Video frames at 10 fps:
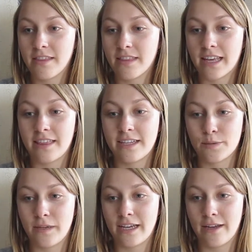Like
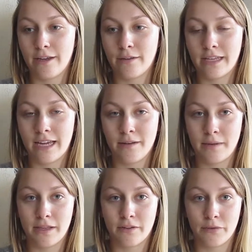this week I only had to be
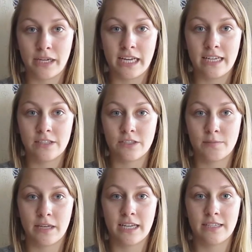there 3 days just
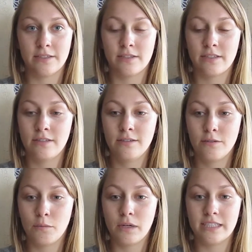because
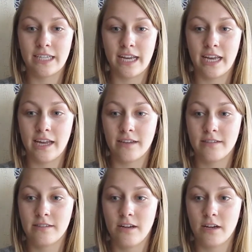one day
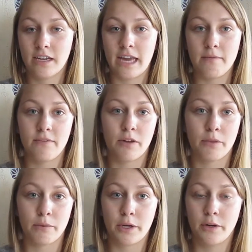our game fell
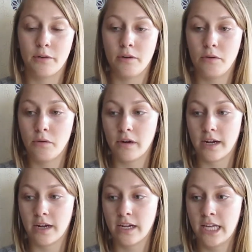through,
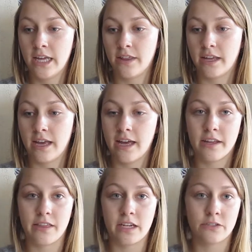or the head
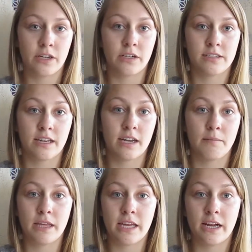athletic trainer isn't going to
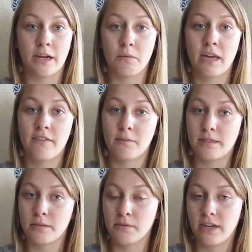be there and we have to be
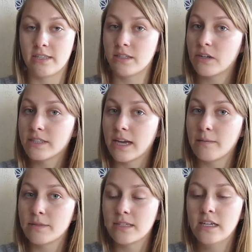supervised at all times.